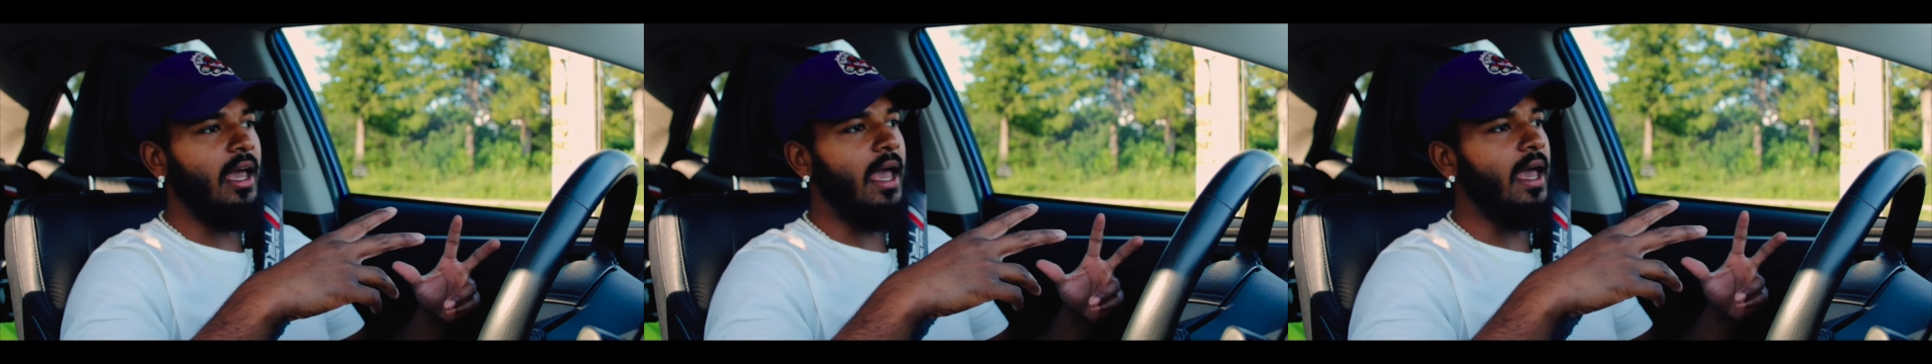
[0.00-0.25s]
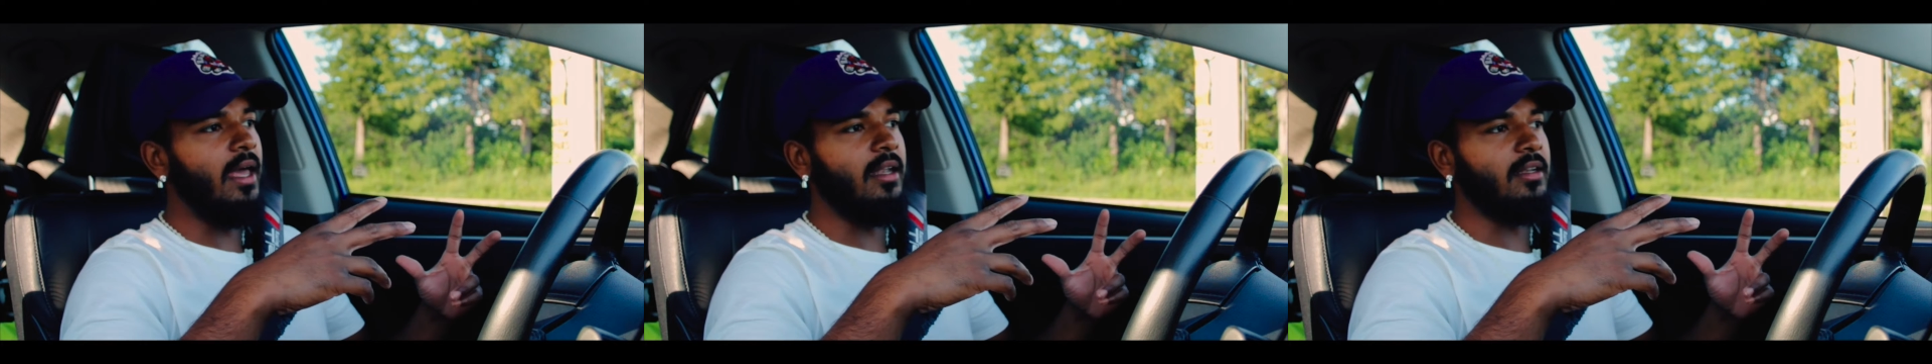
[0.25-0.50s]

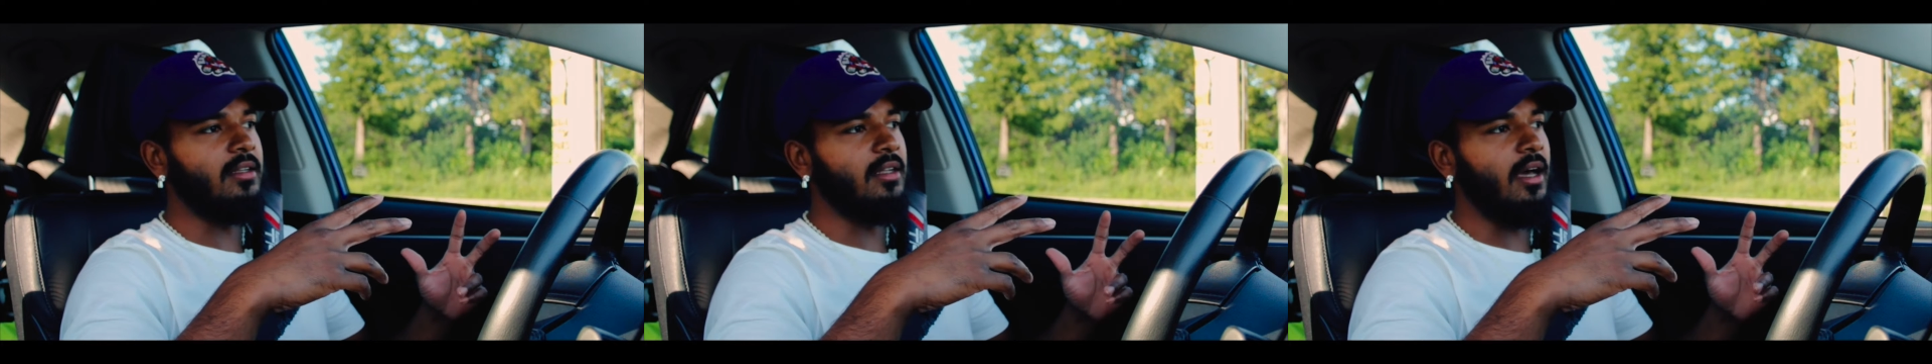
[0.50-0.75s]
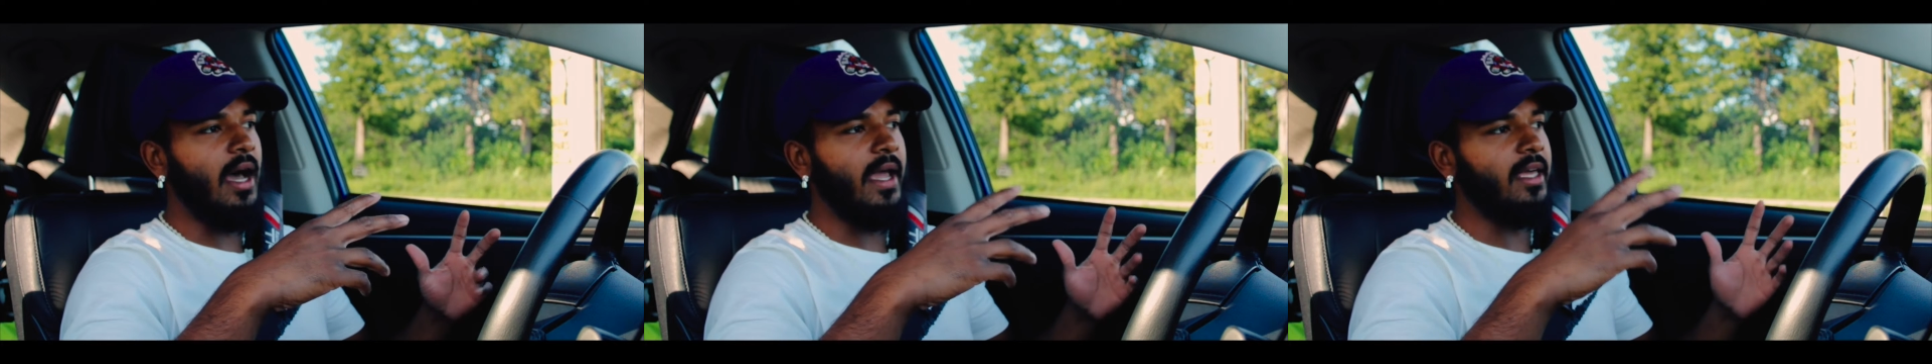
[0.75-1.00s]
and
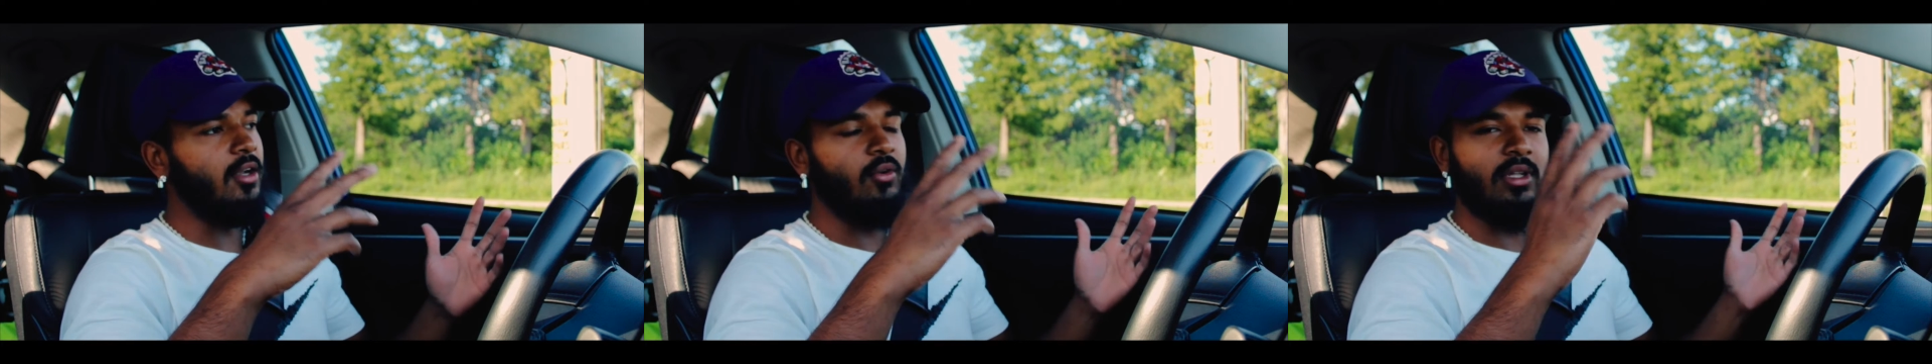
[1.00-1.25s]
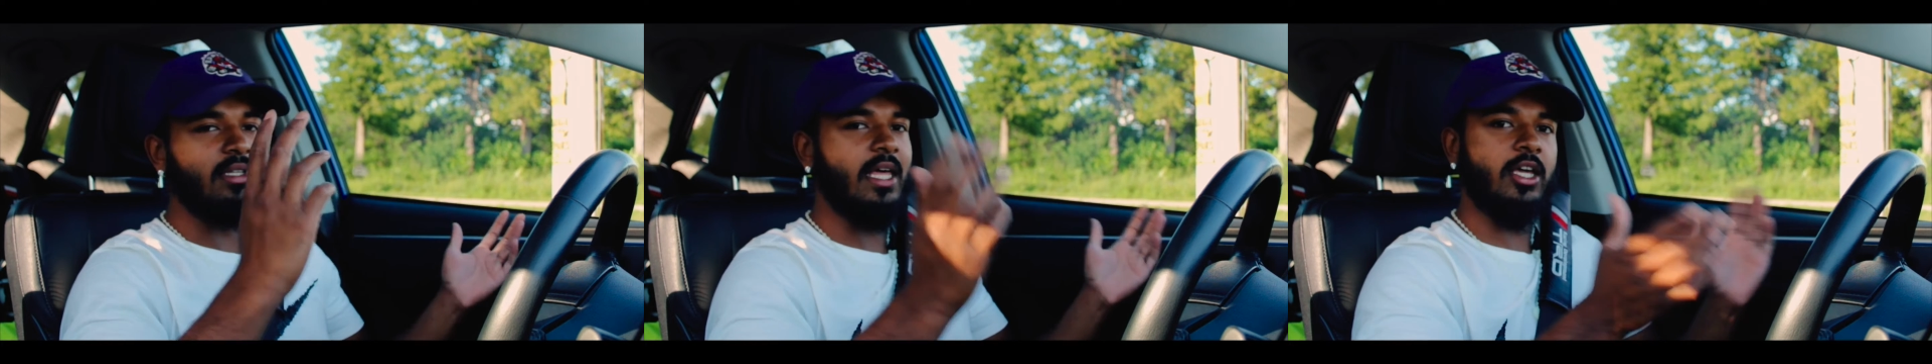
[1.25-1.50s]
I can
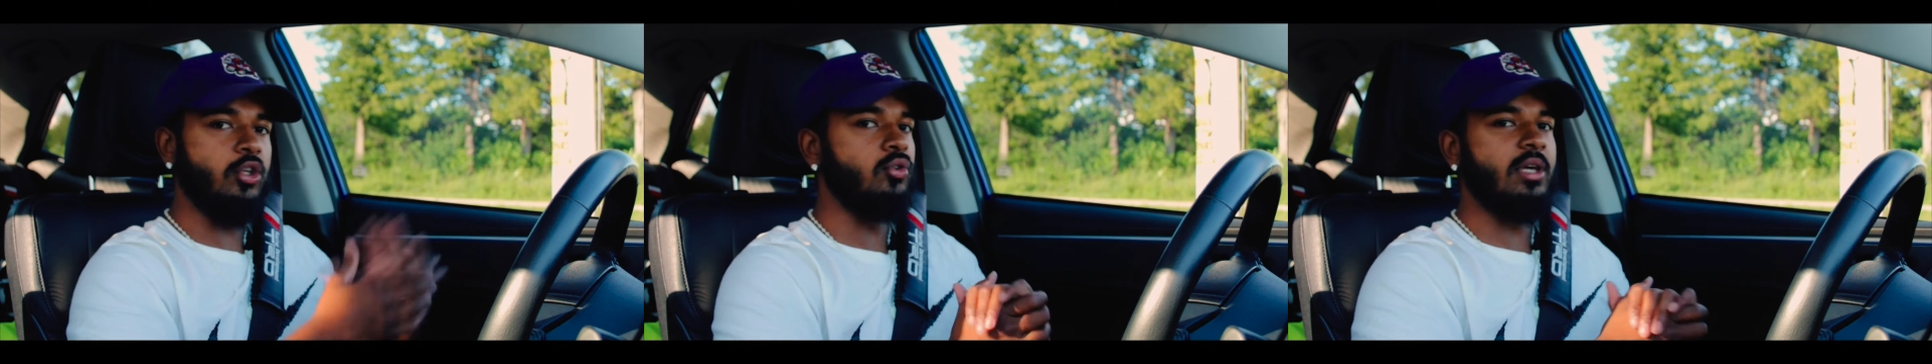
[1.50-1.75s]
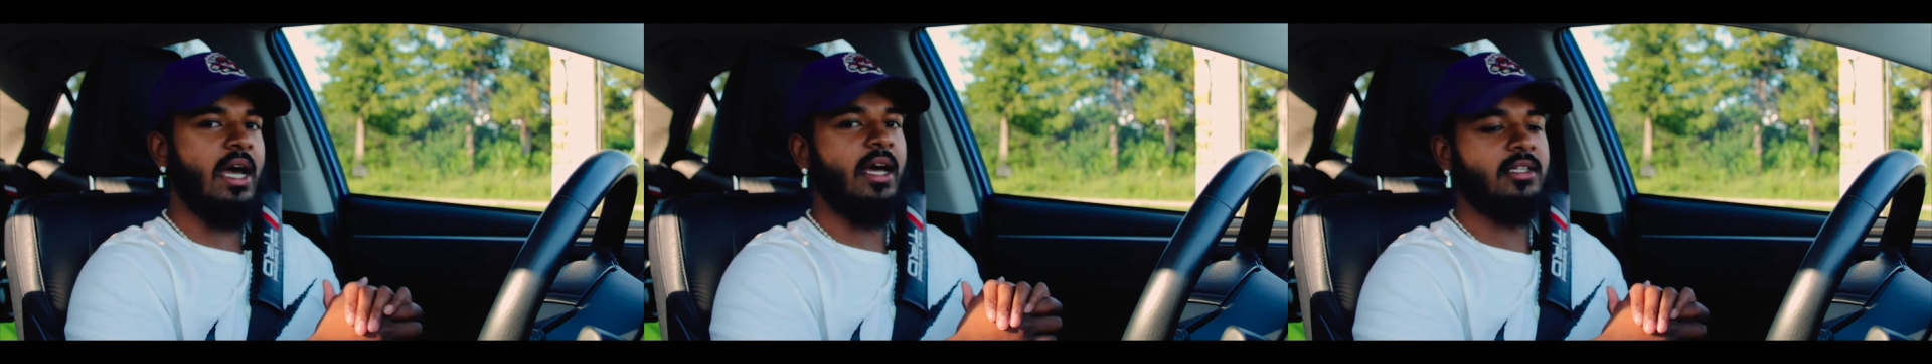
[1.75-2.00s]
only thank
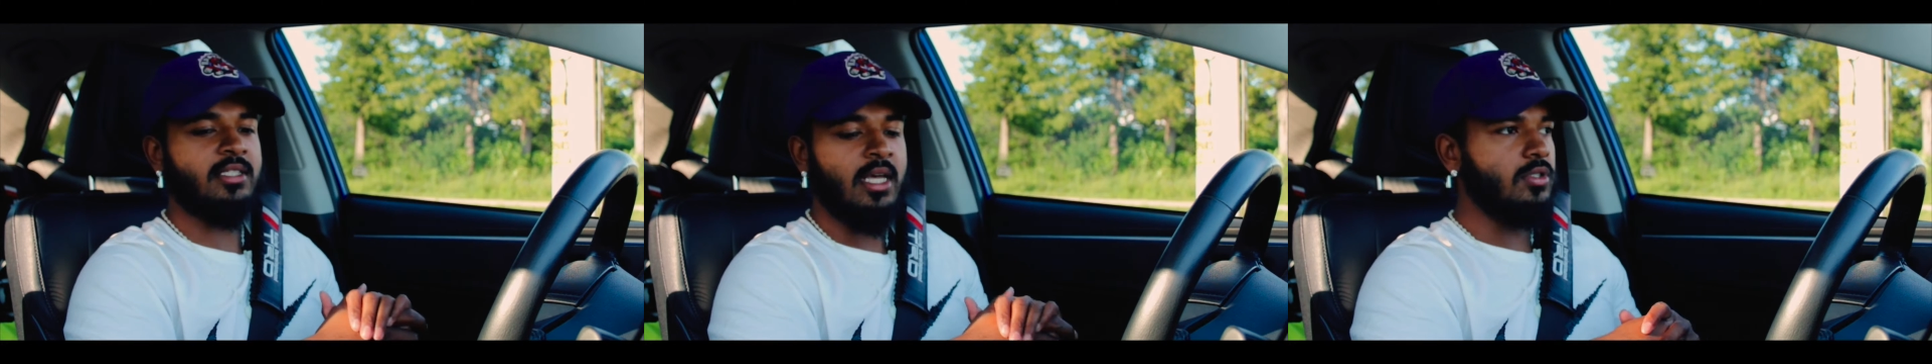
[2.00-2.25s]
you guys.